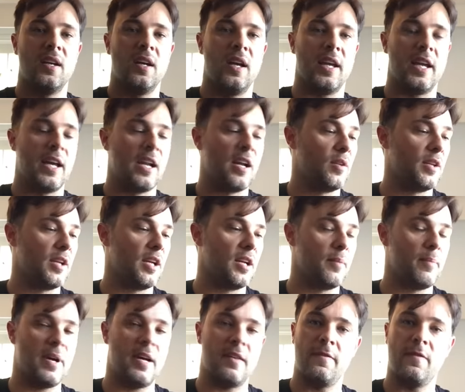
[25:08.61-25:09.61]
Again, I only got
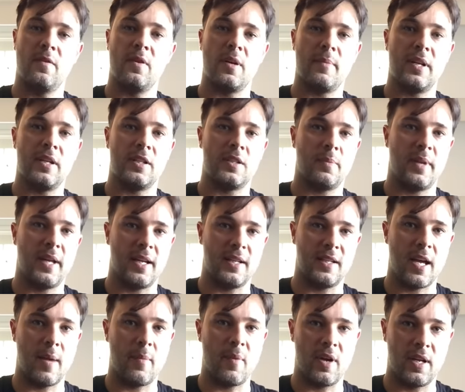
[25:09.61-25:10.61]
about 40 minutes playing
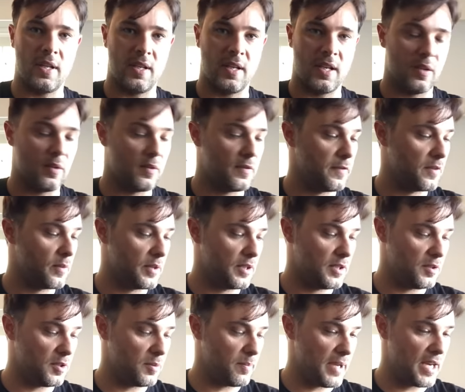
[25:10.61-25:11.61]
time on it, and I look forward
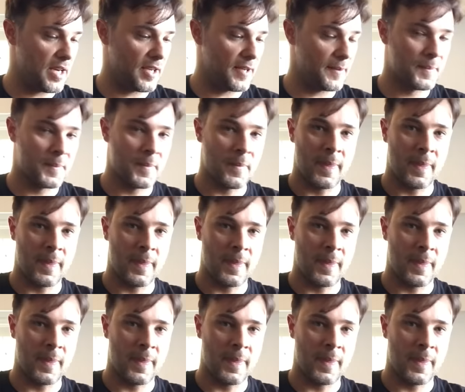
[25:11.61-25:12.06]
to spending